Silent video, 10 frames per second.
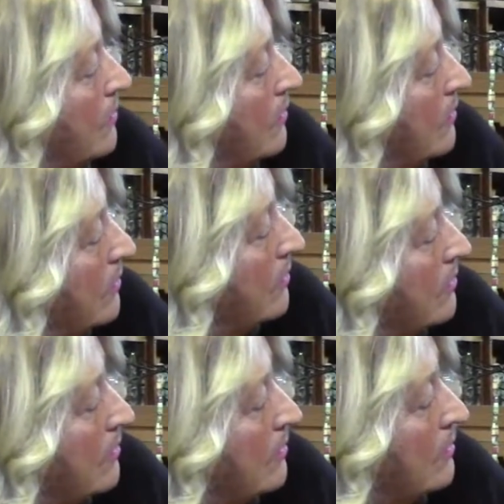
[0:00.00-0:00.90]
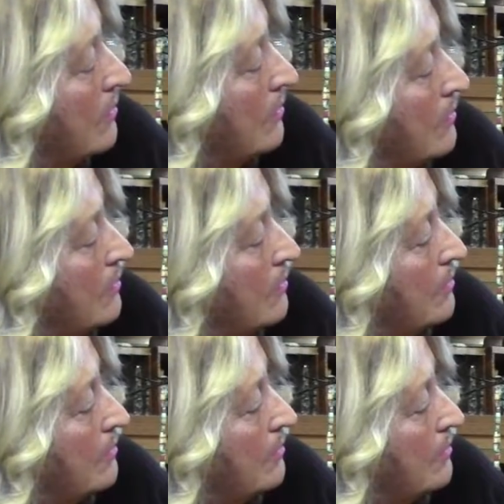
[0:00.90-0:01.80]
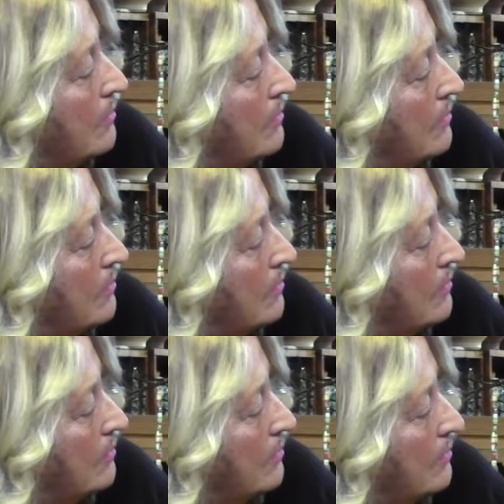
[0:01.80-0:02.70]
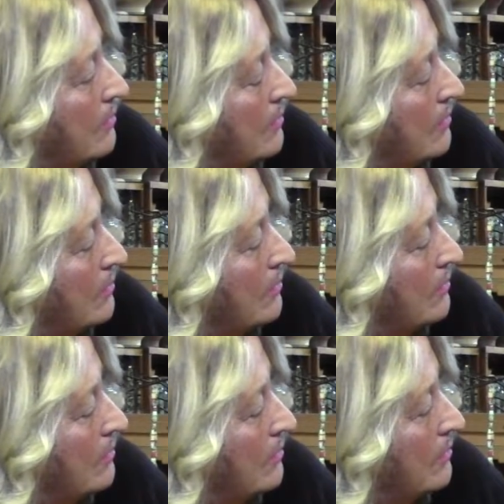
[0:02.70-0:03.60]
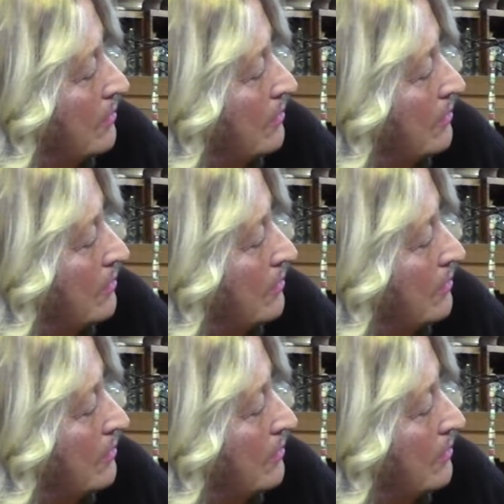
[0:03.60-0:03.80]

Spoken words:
(silent)